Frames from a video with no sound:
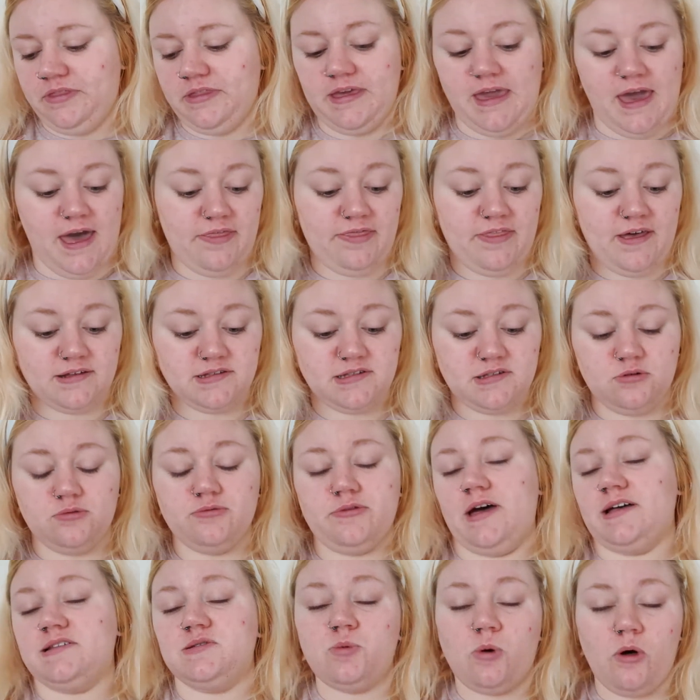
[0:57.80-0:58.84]
yeah,
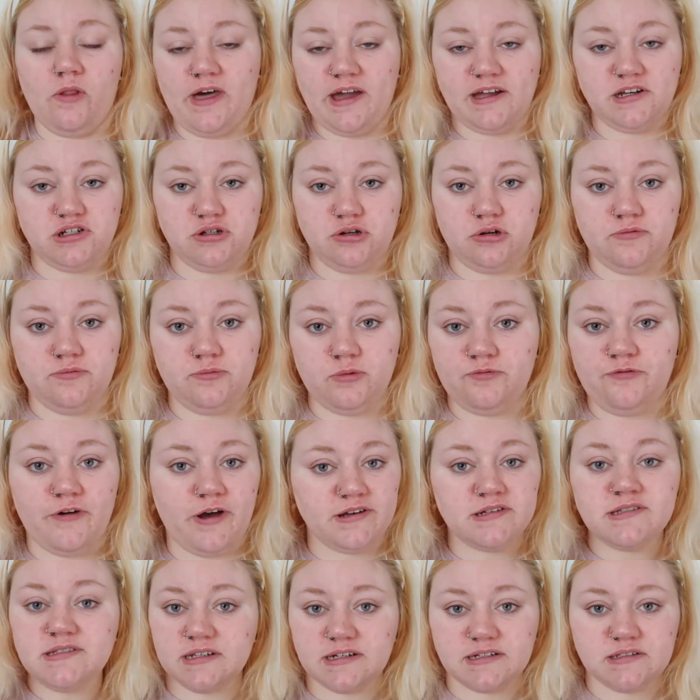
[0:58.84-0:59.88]
that's what they do.
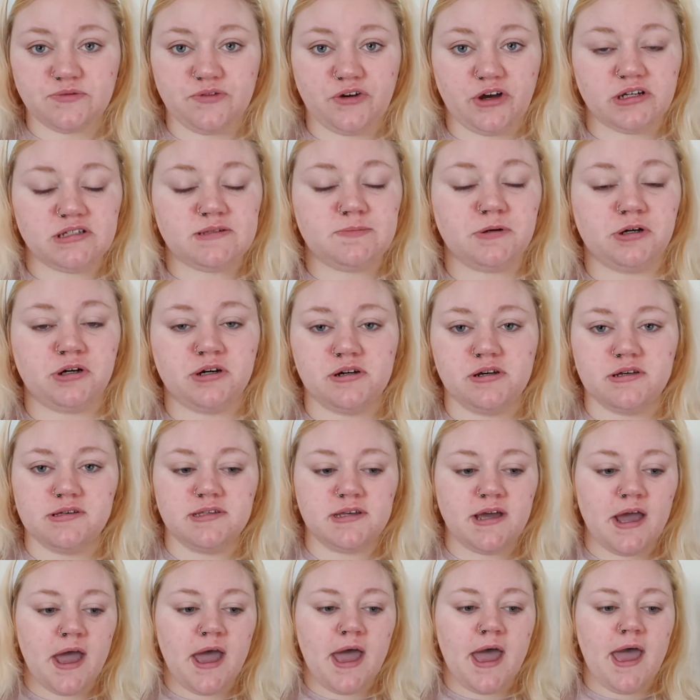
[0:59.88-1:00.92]
First things first,
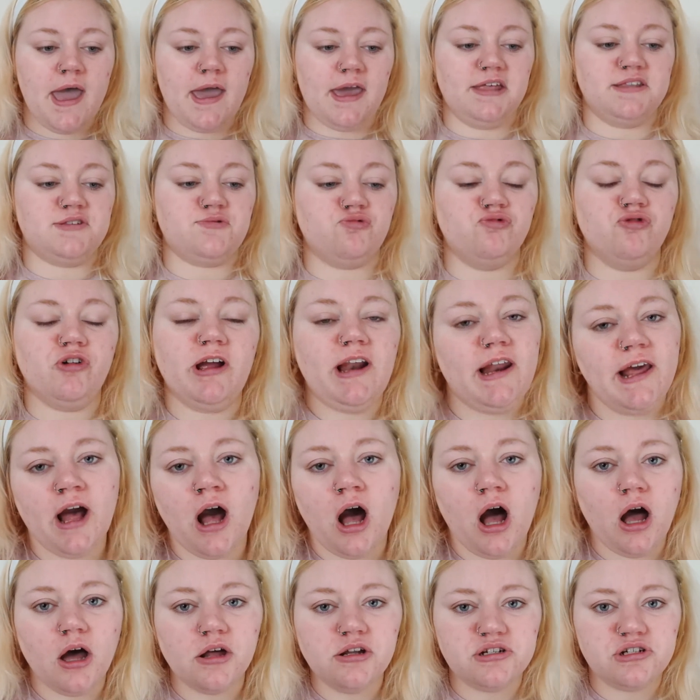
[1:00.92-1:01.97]
because it's really
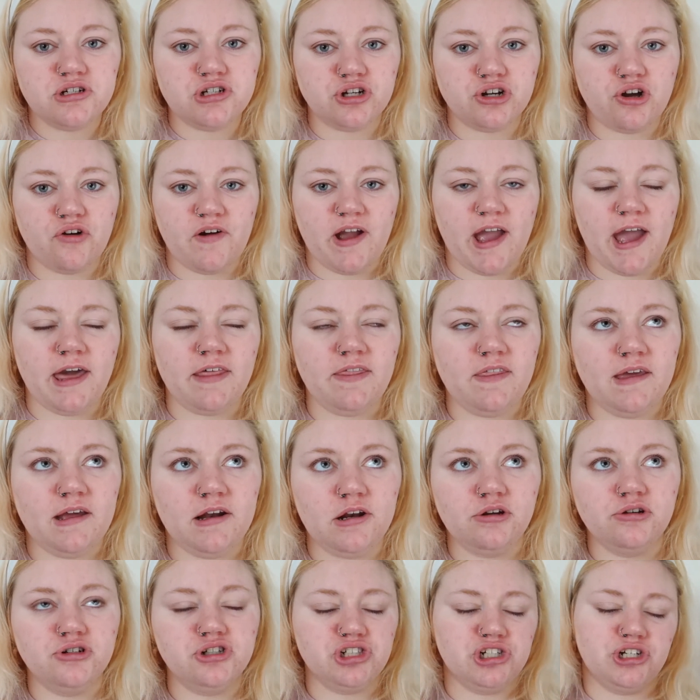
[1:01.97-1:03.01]
hard to create the
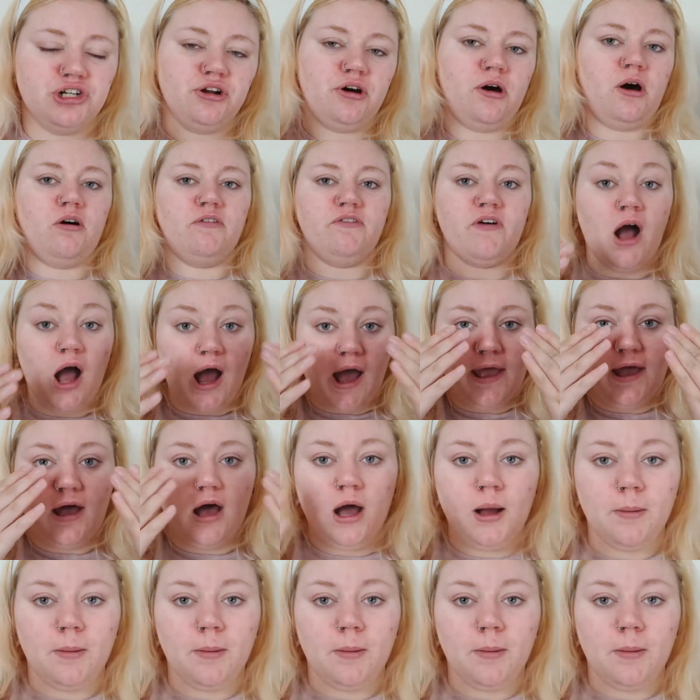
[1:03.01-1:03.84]
illusion of higher